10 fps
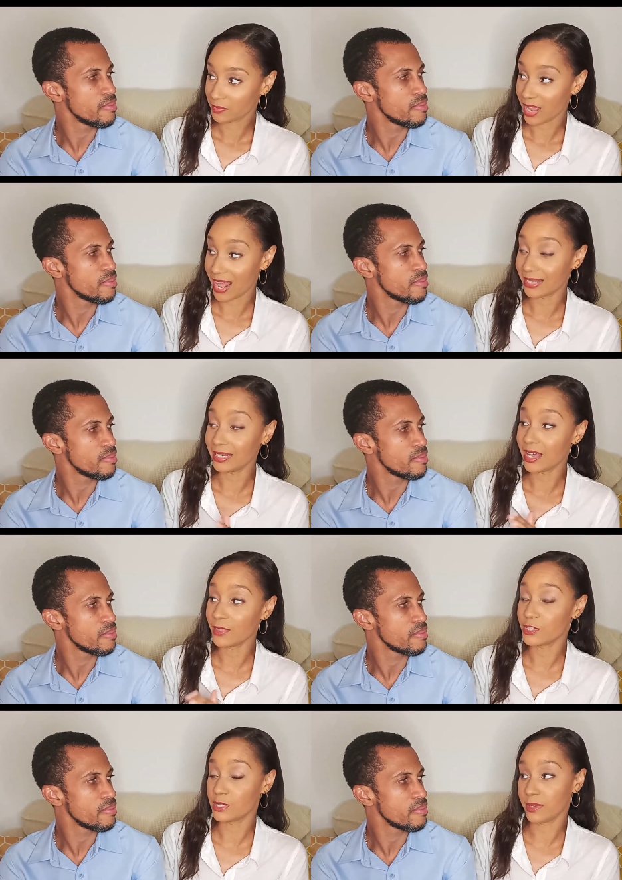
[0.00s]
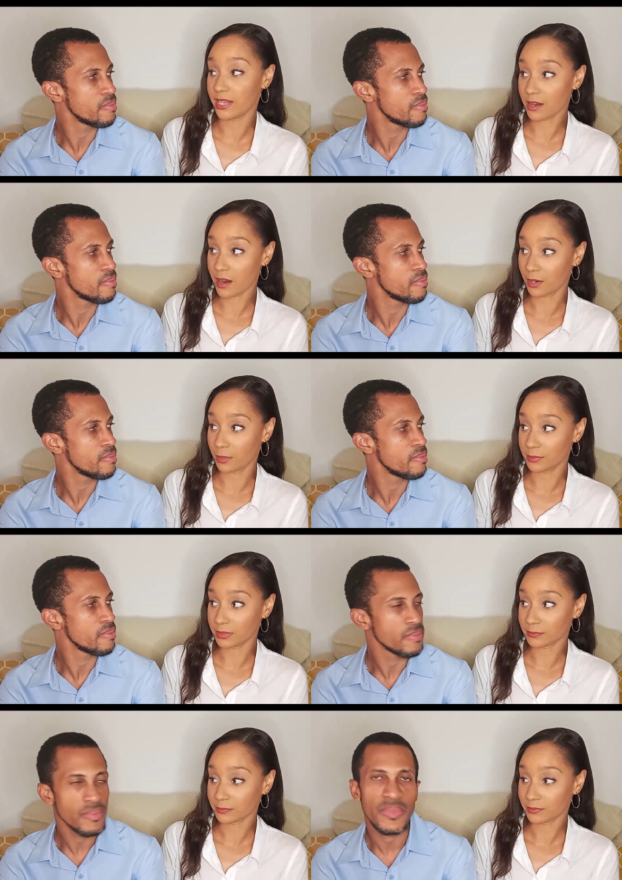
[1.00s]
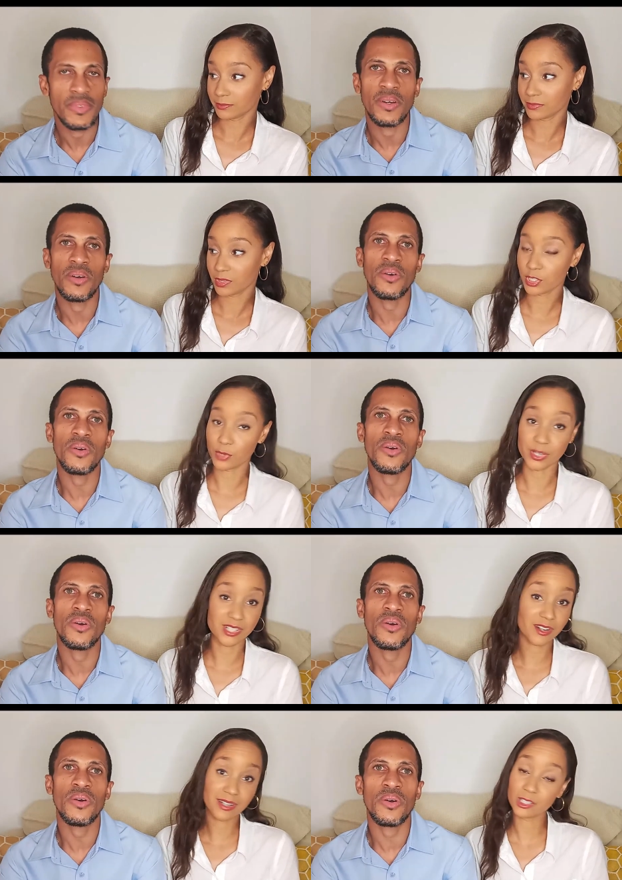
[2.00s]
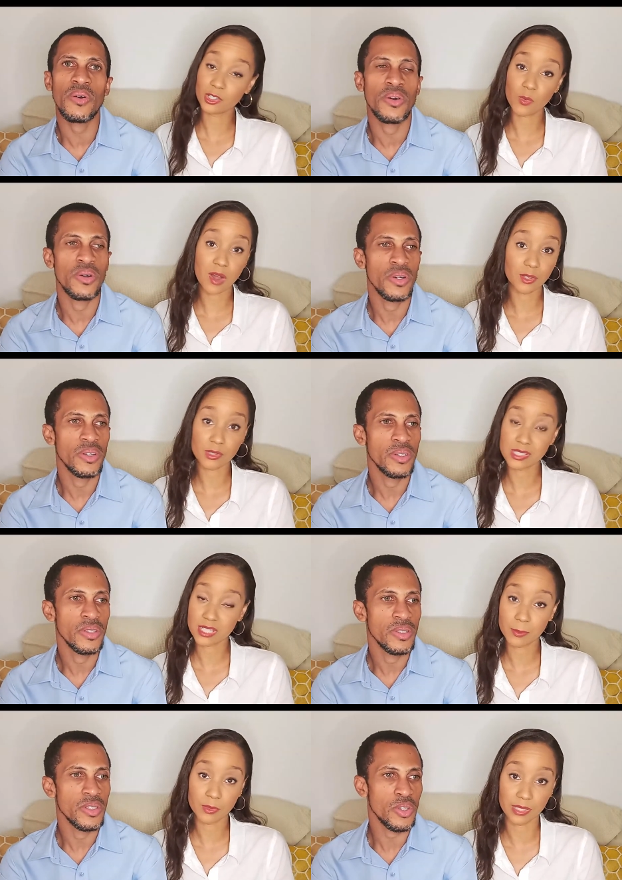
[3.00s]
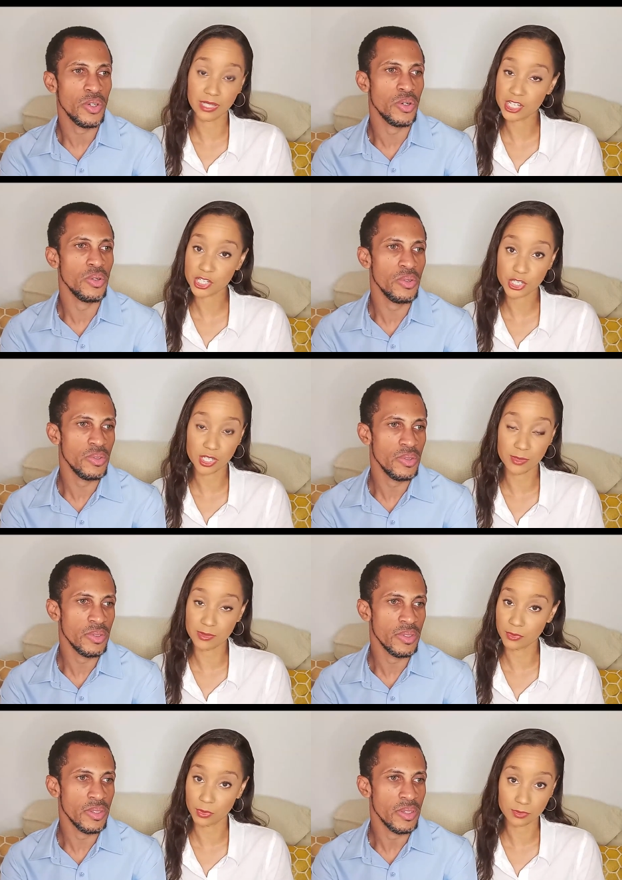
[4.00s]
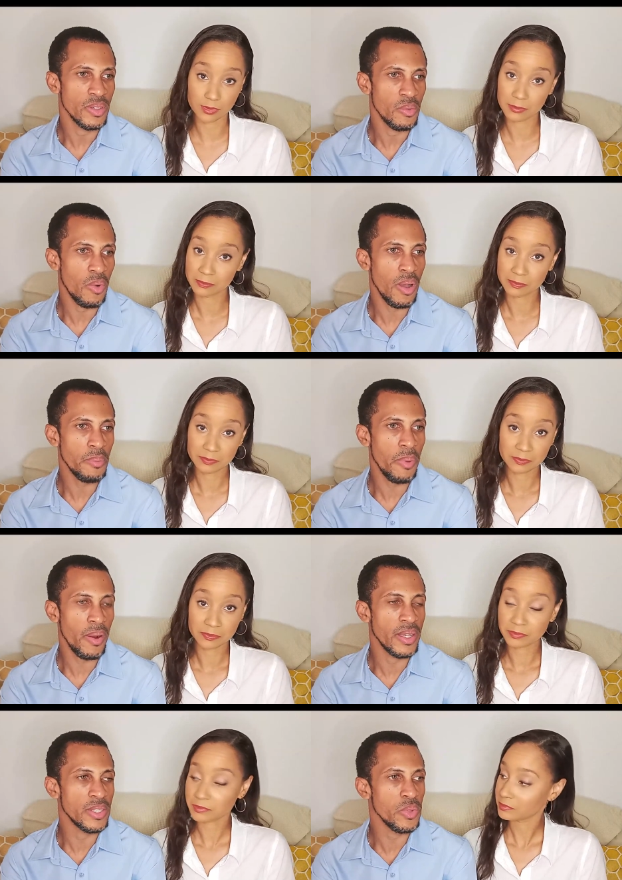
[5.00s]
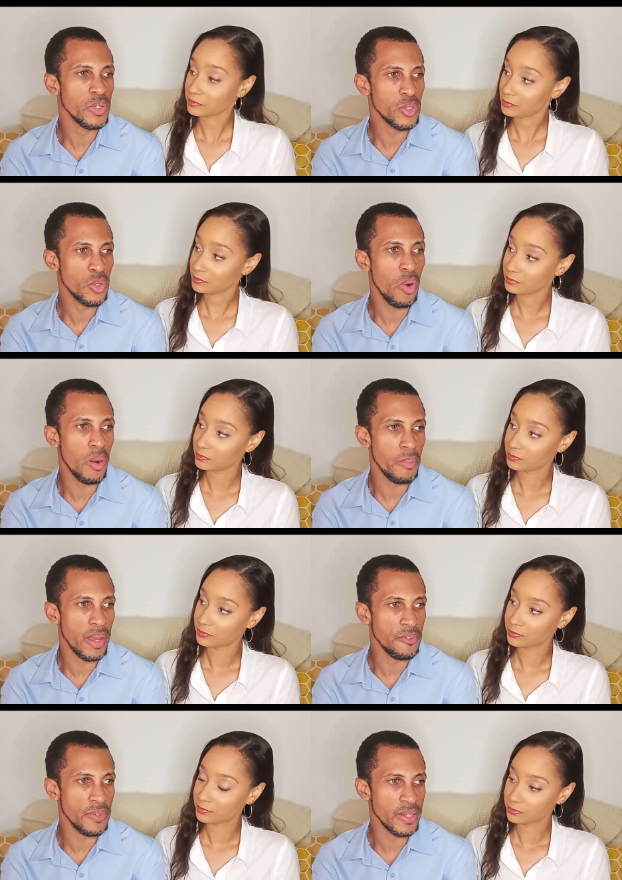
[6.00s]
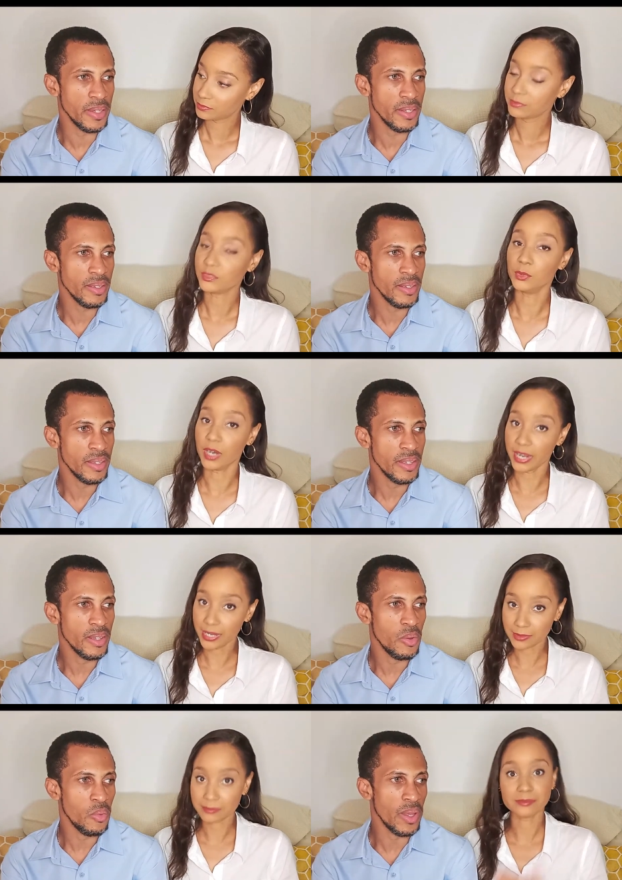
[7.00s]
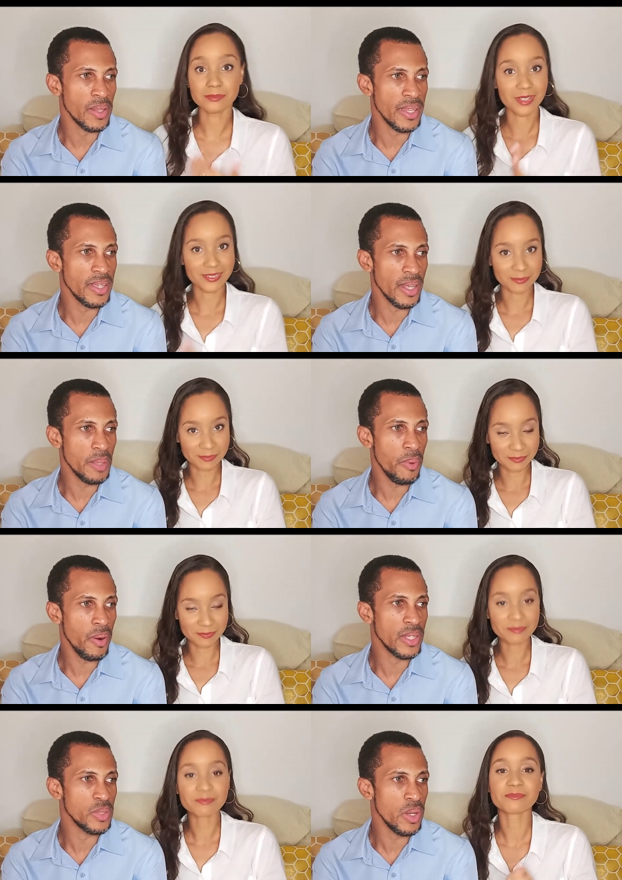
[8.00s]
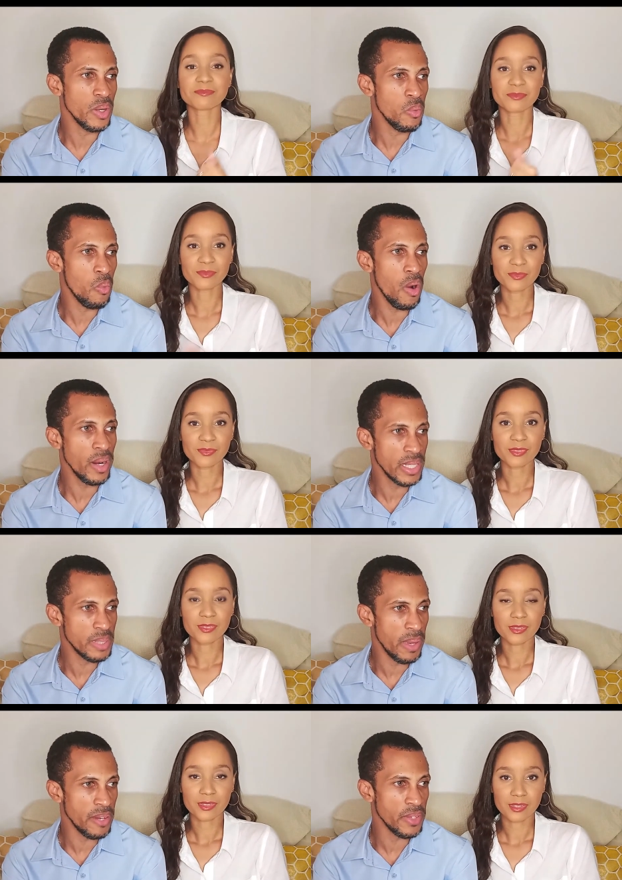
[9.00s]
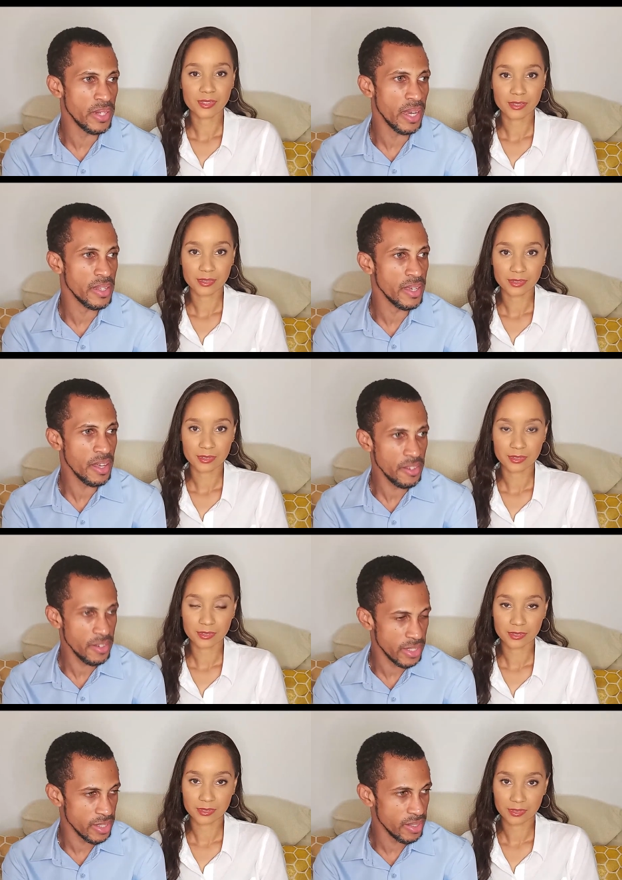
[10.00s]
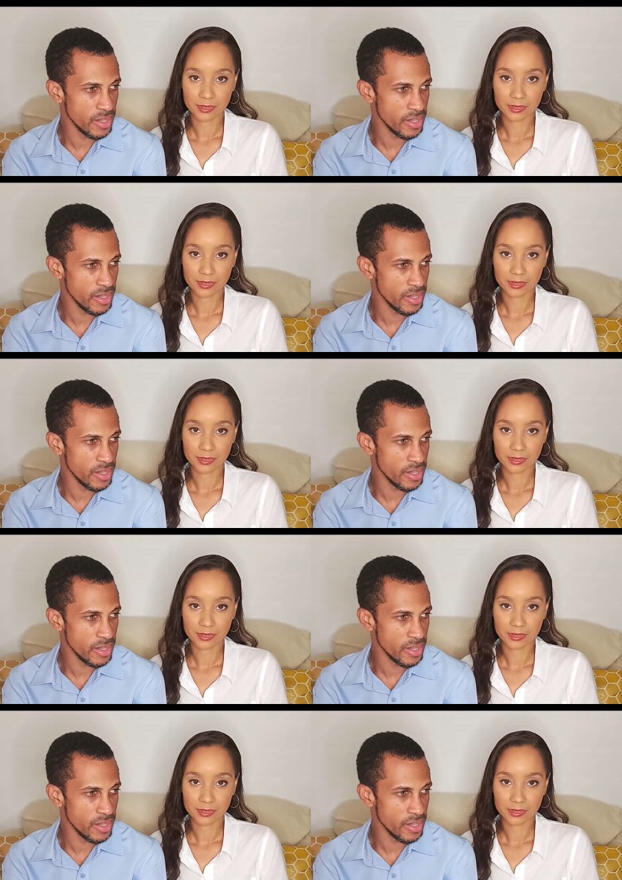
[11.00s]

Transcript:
Speaker 1: and the other is being harmed. Oh. So we certainly don't oh. want those type of so relationships, folks.
Speaker 2: One part is where two are benefiting, right? And then the other part is where one is benefiting and the other isn't.